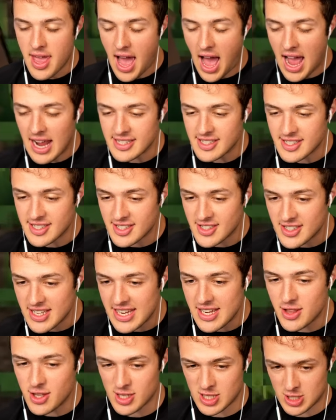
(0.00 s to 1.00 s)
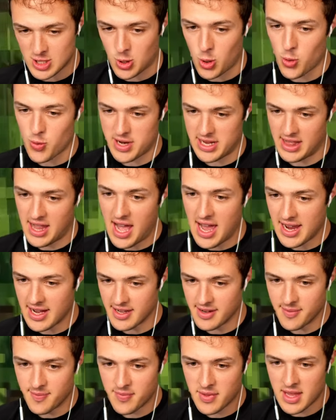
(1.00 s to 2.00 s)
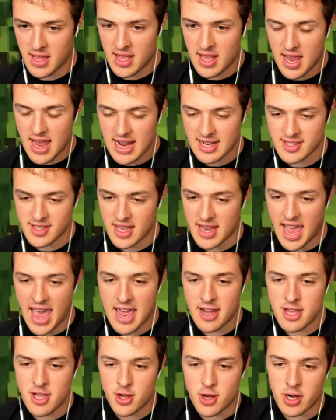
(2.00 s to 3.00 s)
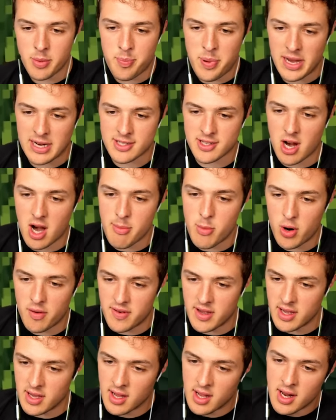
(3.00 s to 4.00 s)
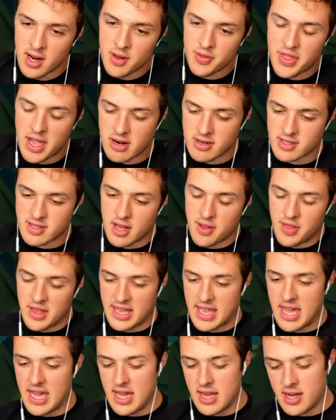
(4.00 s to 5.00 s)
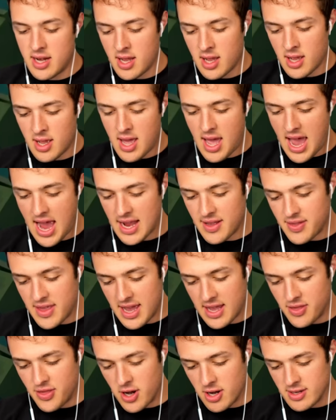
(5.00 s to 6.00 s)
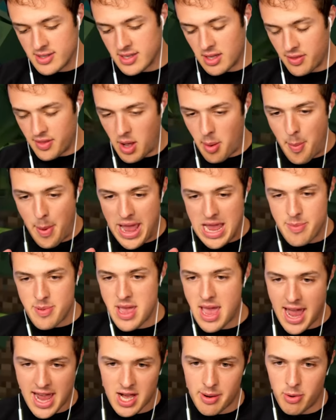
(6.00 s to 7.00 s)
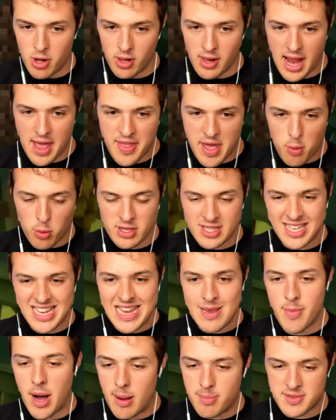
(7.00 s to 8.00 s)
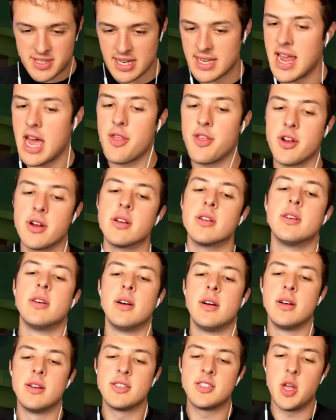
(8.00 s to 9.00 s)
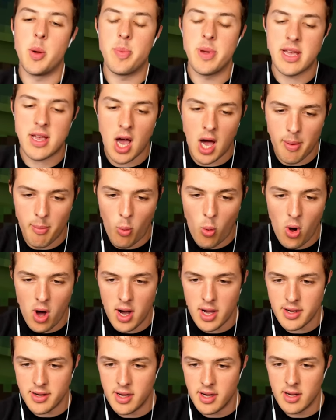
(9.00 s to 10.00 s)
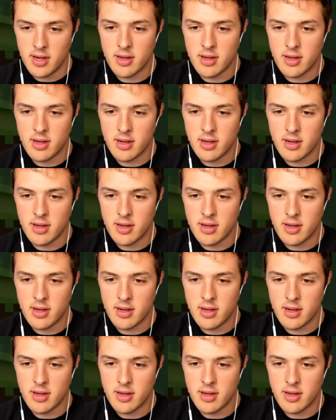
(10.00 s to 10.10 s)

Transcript: I see the storyline. It's like any good Pixar movie. There's the kid, and then there's the baby animal, and they will team up together to become one,